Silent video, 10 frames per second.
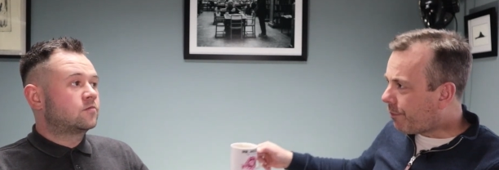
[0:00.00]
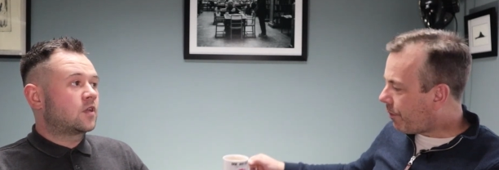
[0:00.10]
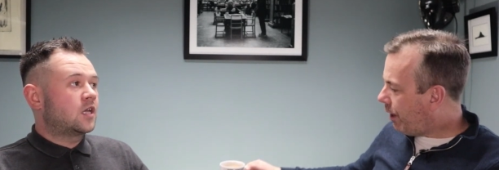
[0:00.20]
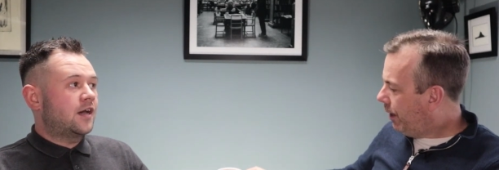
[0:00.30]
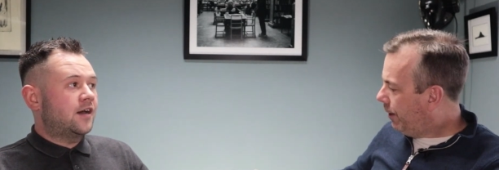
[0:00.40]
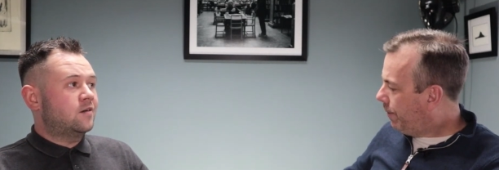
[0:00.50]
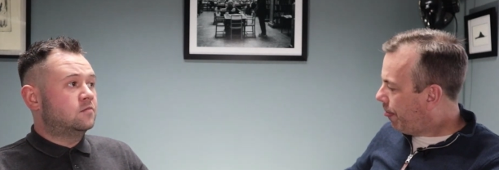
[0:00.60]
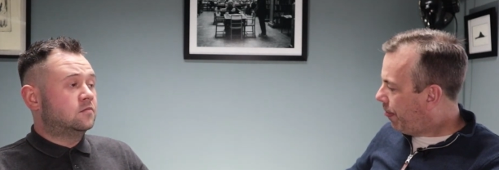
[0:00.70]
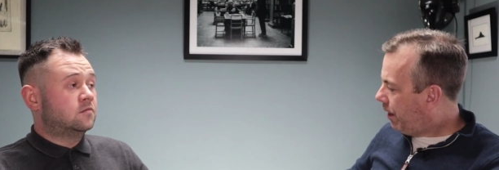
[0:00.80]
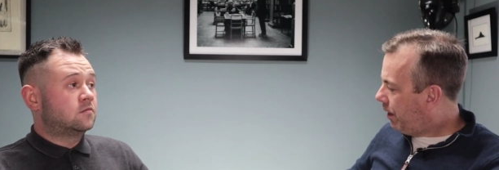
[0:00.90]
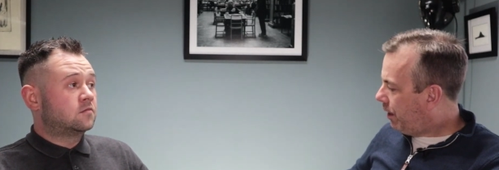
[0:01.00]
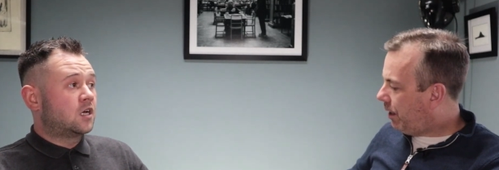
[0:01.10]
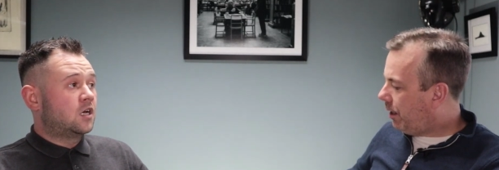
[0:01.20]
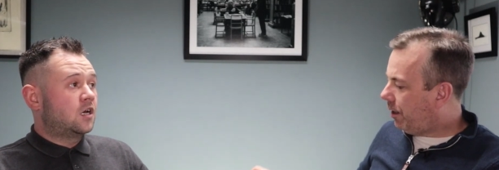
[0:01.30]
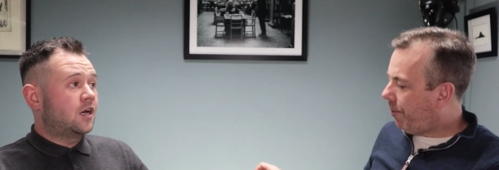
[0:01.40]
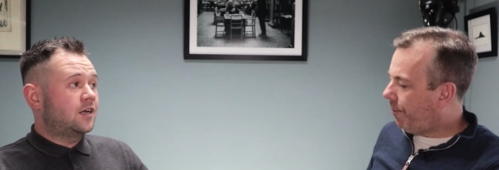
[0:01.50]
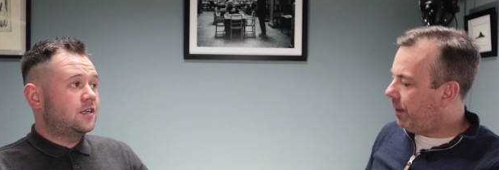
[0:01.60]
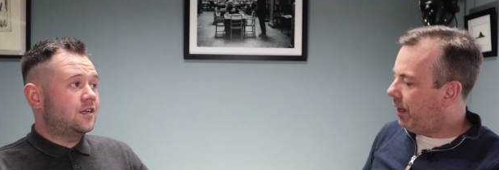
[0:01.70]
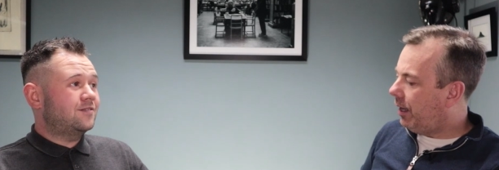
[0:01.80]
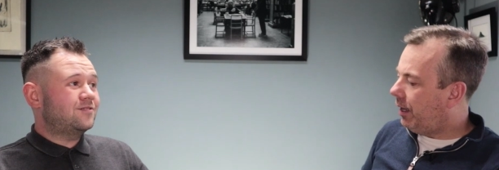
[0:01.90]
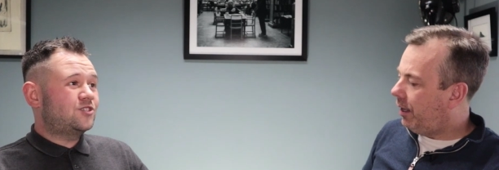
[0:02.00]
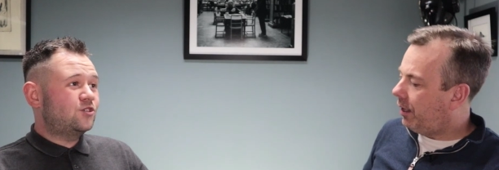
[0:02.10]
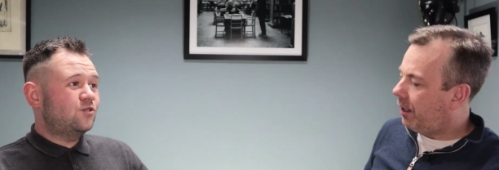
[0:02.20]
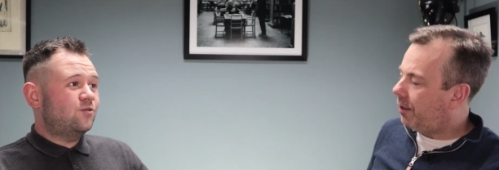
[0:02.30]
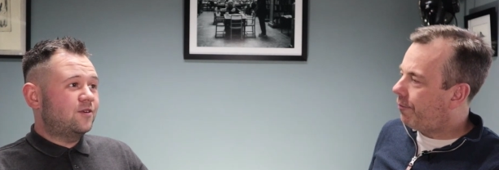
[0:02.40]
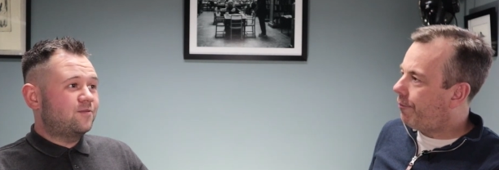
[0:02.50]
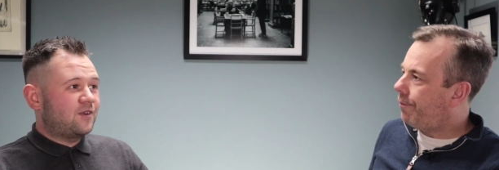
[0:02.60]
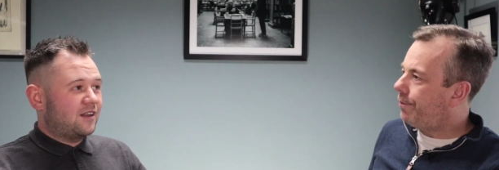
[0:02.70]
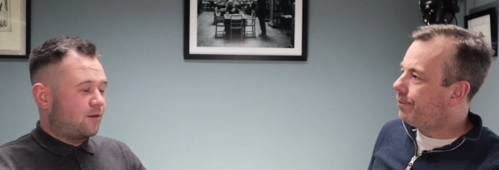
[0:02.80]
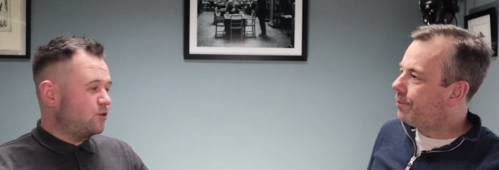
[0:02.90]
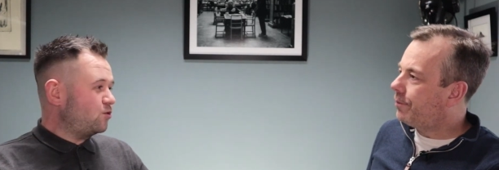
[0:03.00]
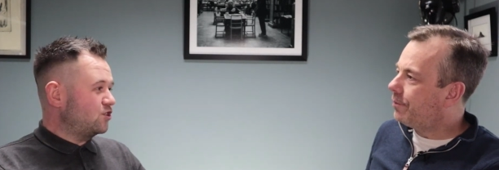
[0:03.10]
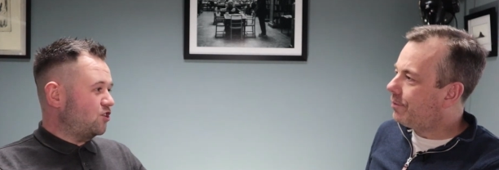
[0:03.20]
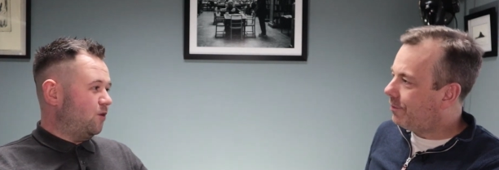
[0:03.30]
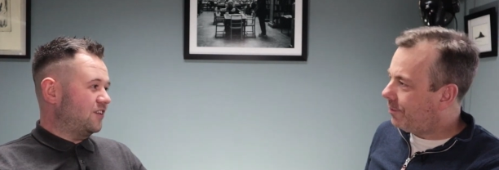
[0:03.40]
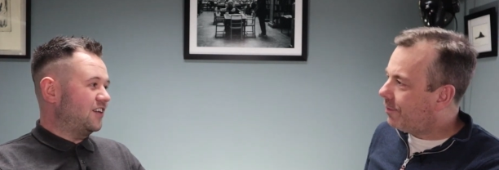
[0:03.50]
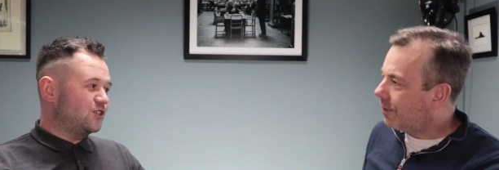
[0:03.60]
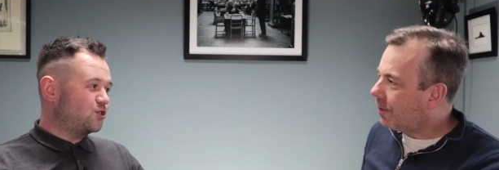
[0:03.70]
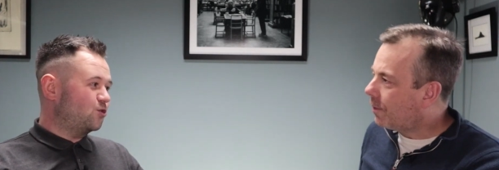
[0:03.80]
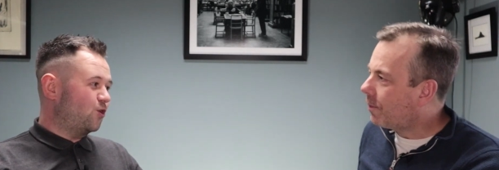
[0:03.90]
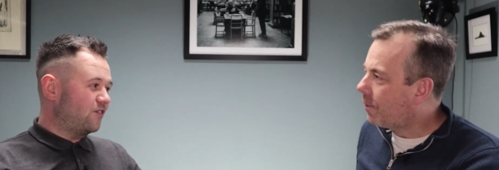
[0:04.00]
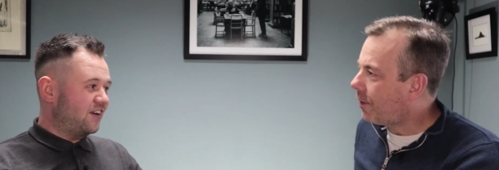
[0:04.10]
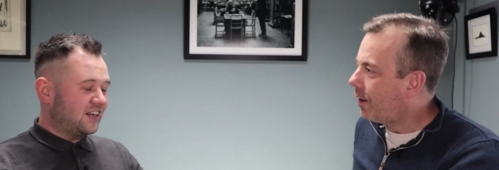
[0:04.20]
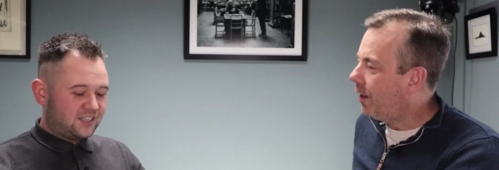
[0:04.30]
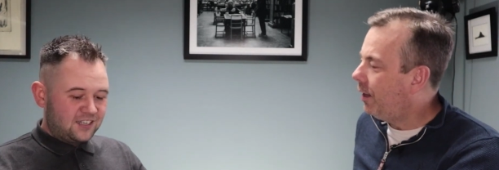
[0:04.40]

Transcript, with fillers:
Speaker 1: Um, uh, do you know what? I'm just going to start with a little story, right?